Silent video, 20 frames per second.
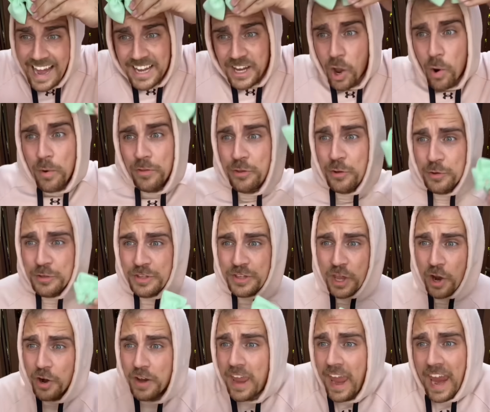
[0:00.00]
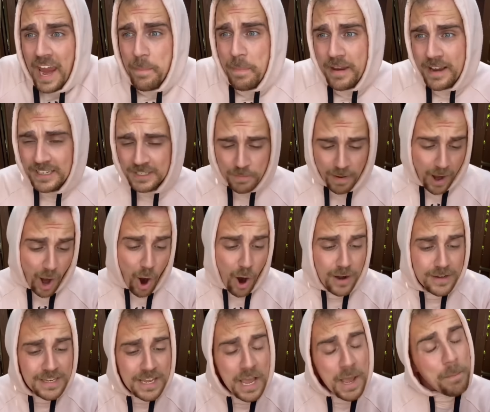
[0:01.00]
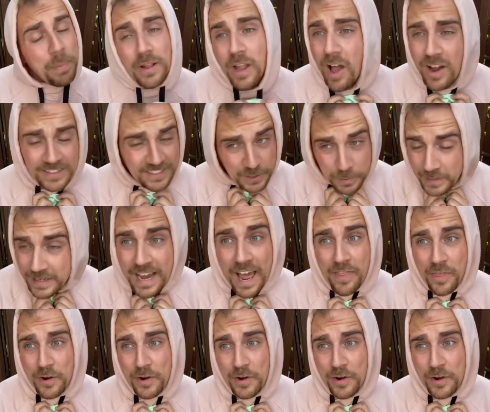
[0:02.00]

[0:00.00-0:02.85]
go with you to the arcade because my heart belongs to another.